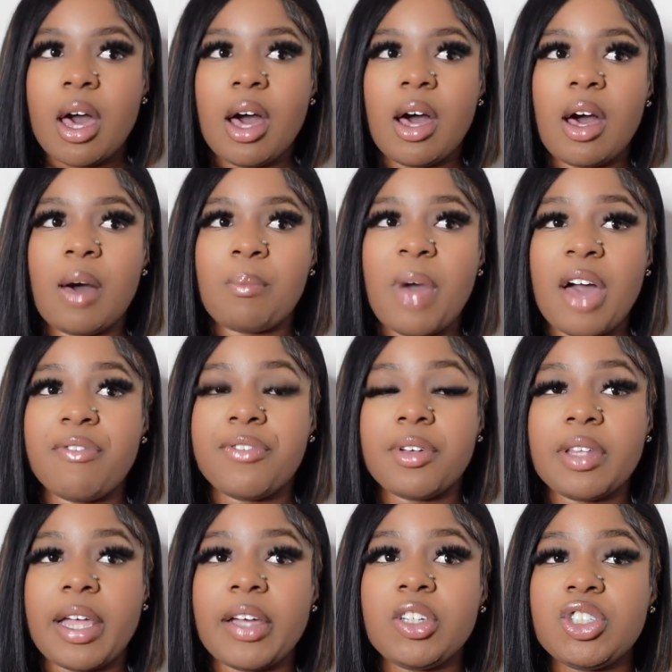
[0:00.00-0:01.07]
Um, I
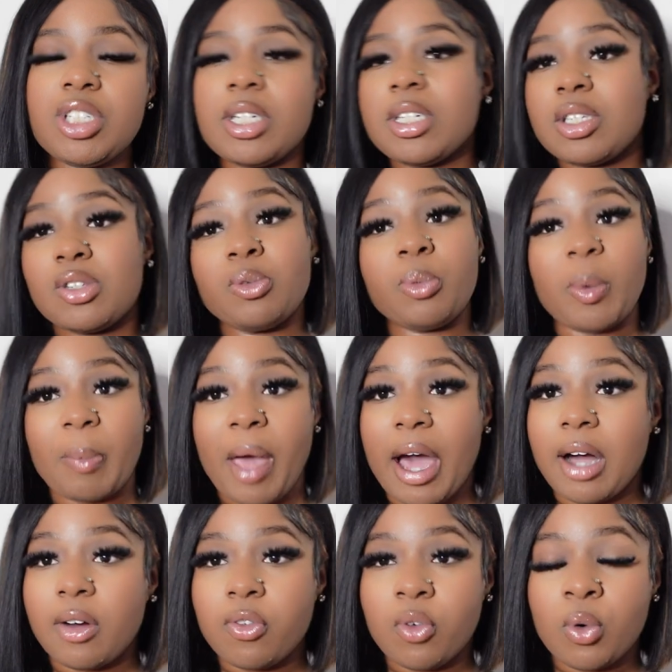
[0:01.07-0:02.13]
feel like she is super
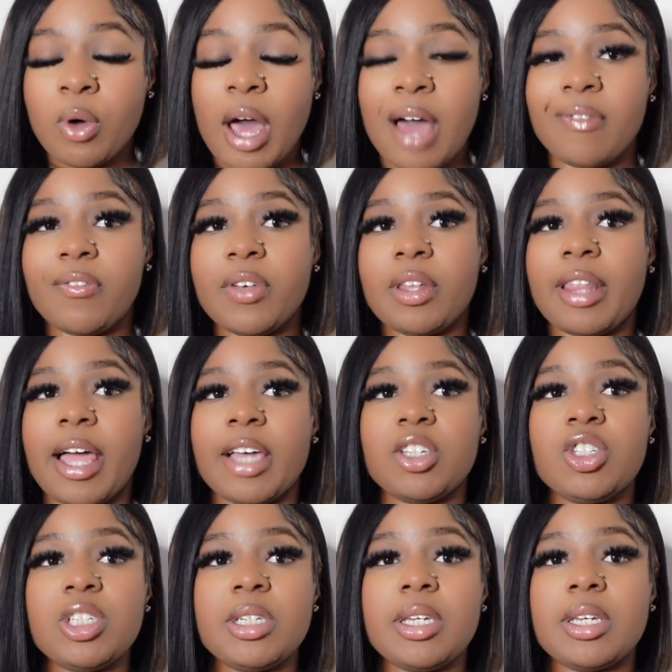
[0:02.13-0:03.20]
powerful. I feel like
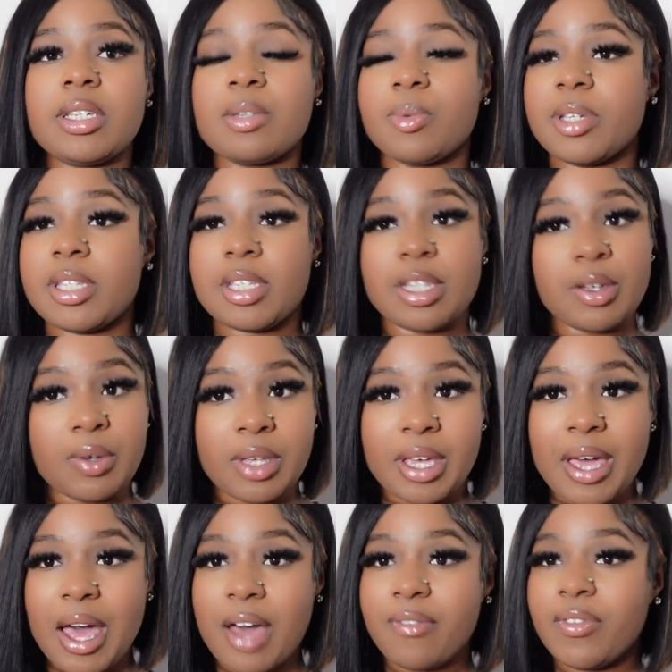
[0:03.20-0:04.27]
she is
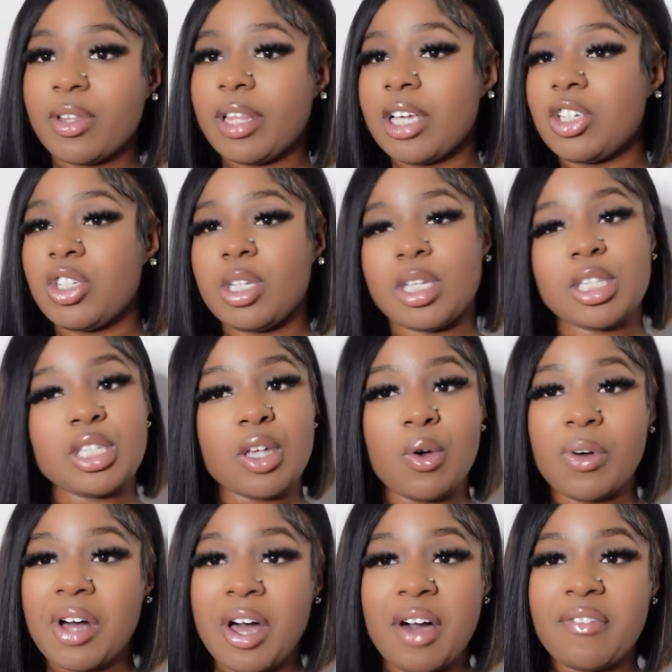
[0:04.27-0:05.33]
resilient. I feel like she is so
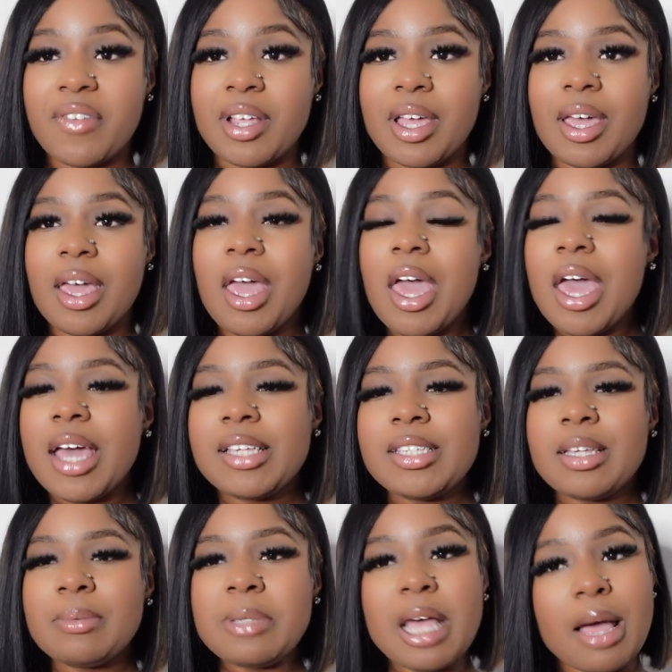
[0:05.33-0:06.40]
confident. And
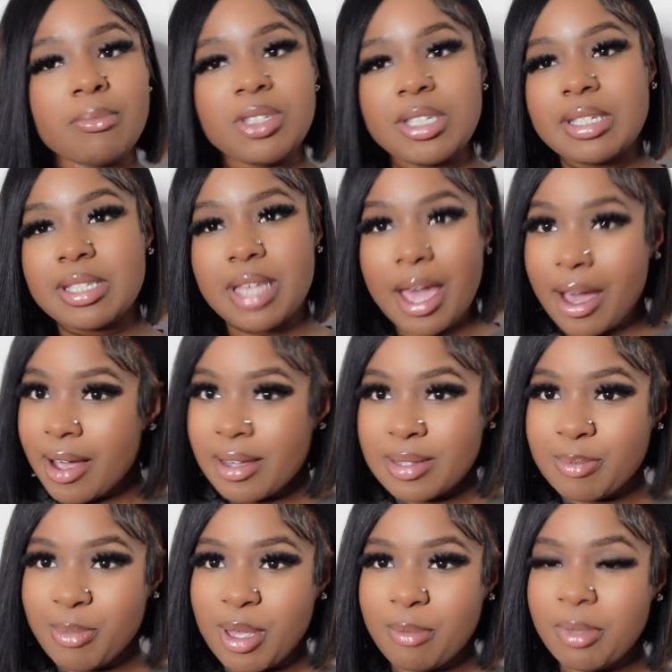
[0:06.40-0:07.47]
sometimes she
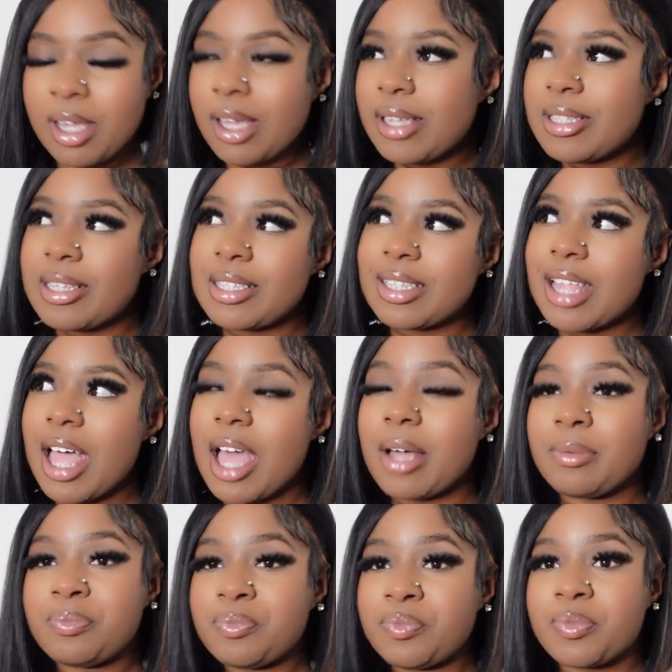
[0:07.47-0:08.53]
scares me because it's like,
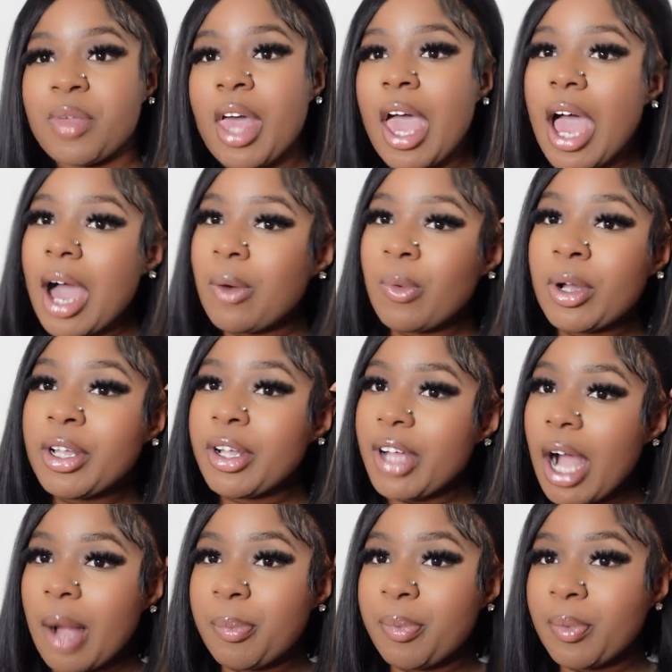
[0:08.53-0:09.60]
hmm, I wonder
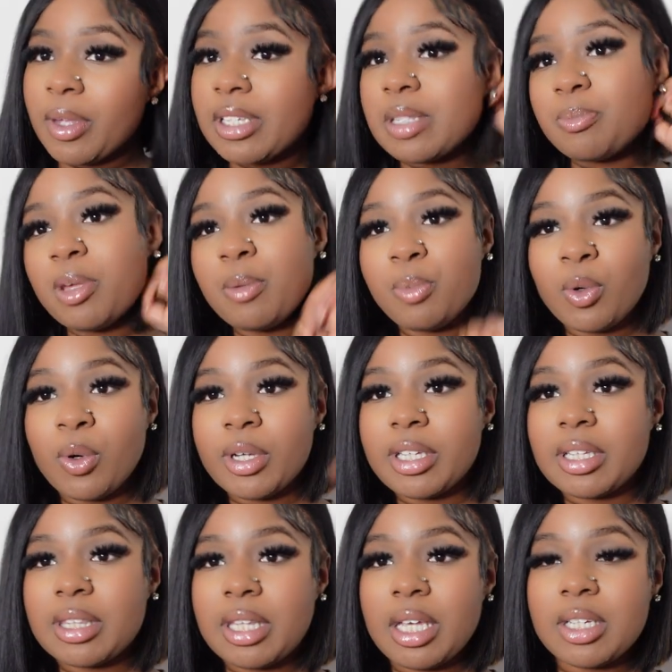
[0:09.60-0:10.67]
I, is people going
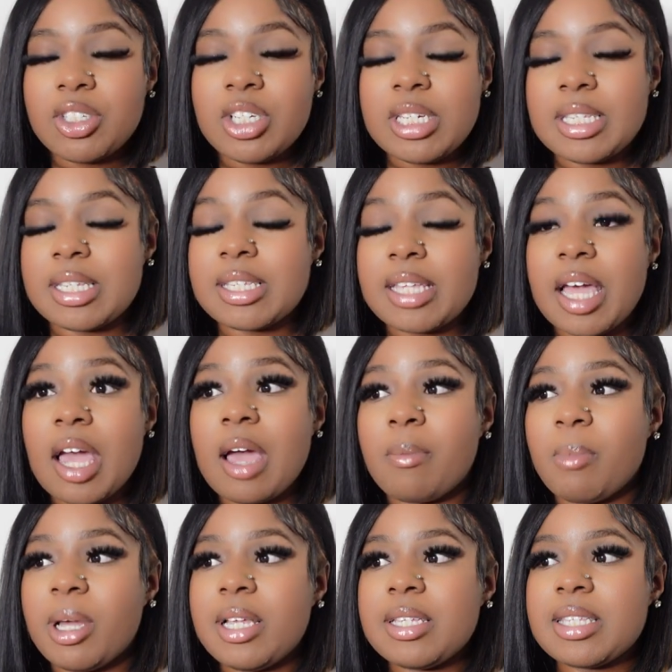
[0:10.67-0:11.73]
to think she's the same?
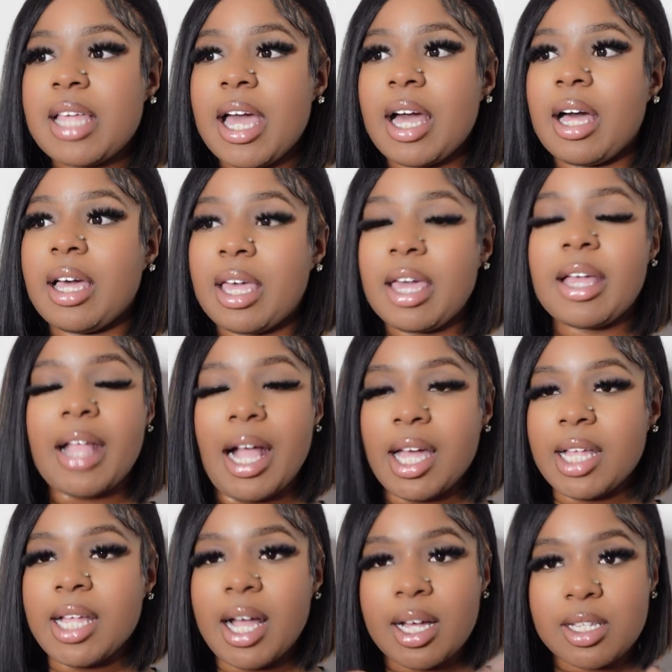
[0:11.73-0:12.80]
But it's like, again, I
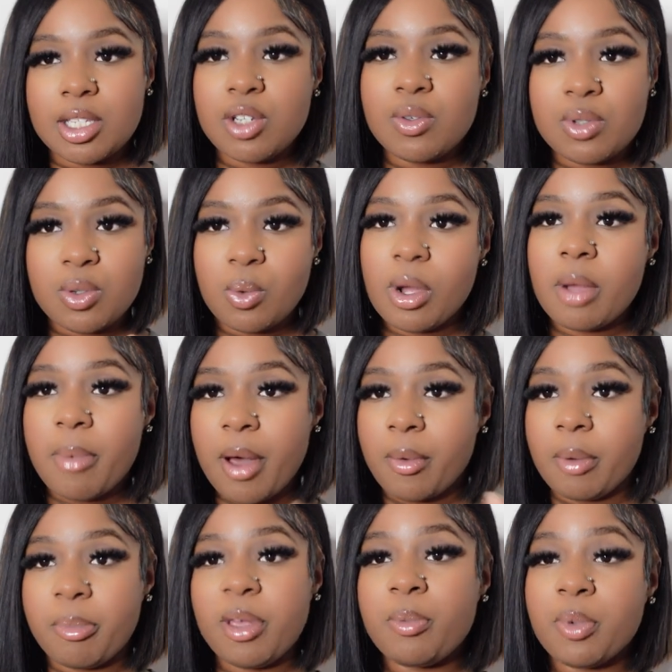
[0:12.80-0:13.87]
cannot continue to worry about
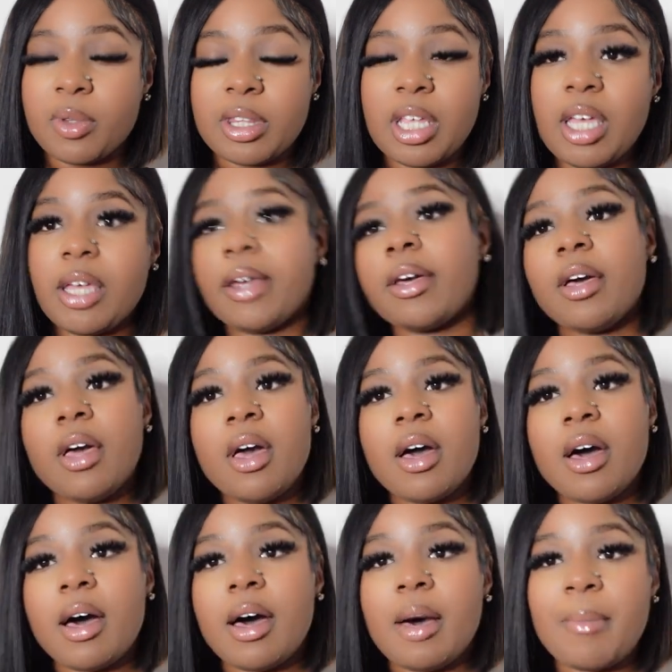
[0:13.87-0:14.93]
what people think.
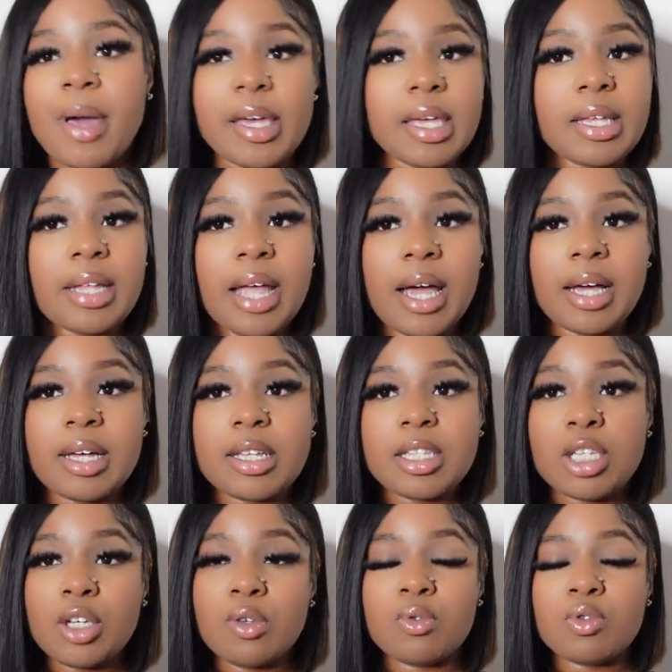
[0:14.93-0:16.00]
Um, I cannot
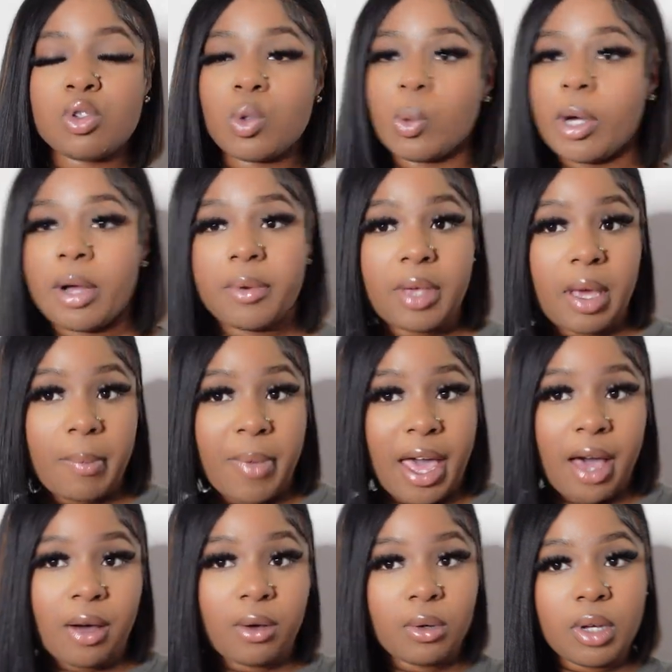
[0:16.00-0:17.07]
continue to worry
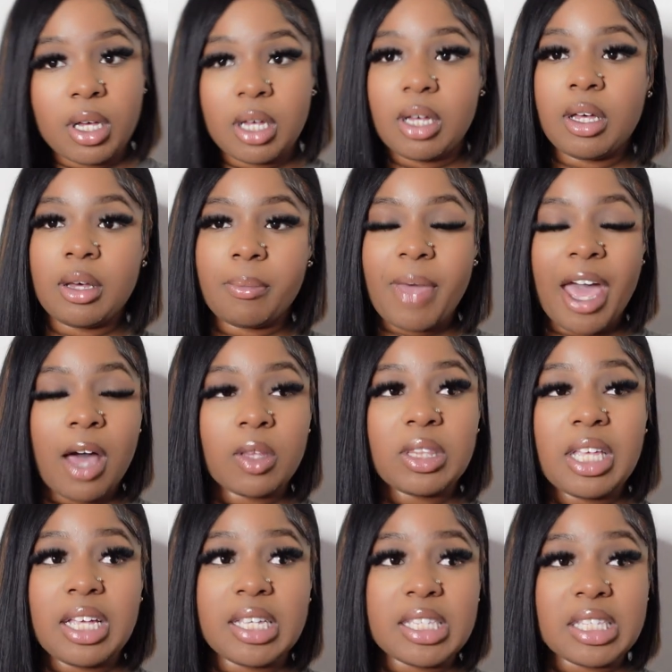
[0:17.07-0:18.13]
about um, how
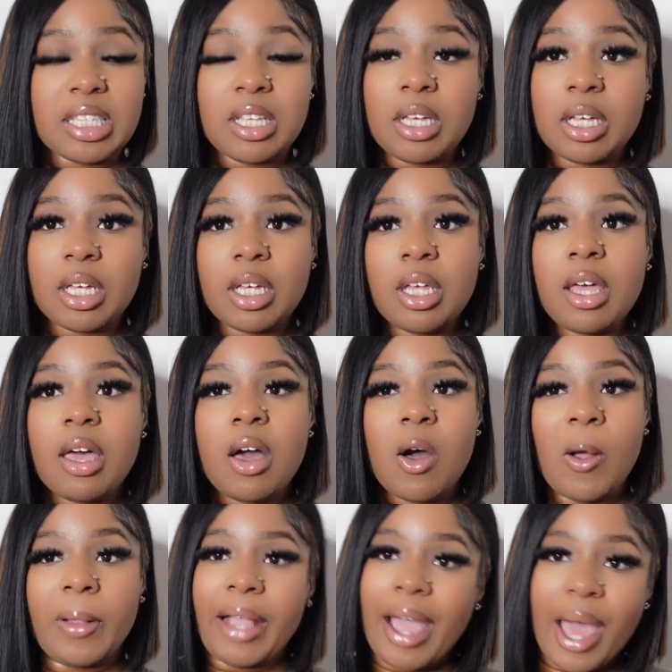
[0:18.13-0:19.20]
things look
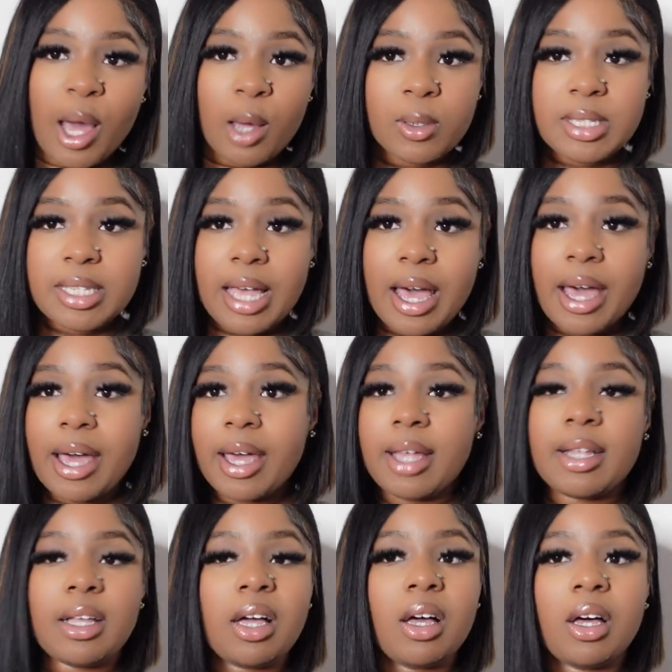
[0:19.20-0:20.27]
on the
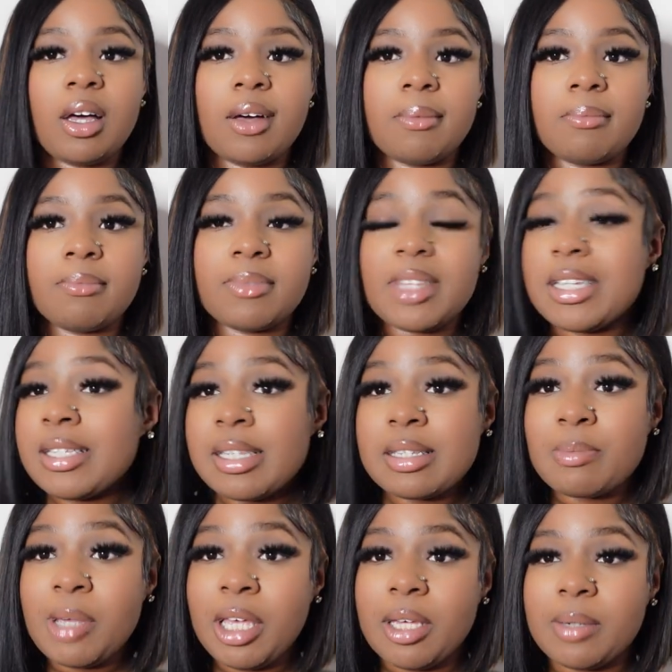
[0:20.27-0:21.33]
outside. Um, this is
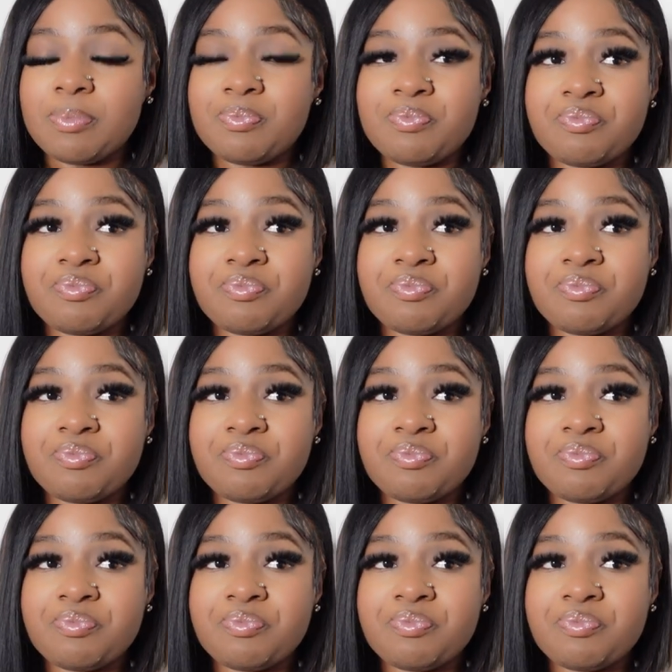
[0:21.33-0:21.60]
me.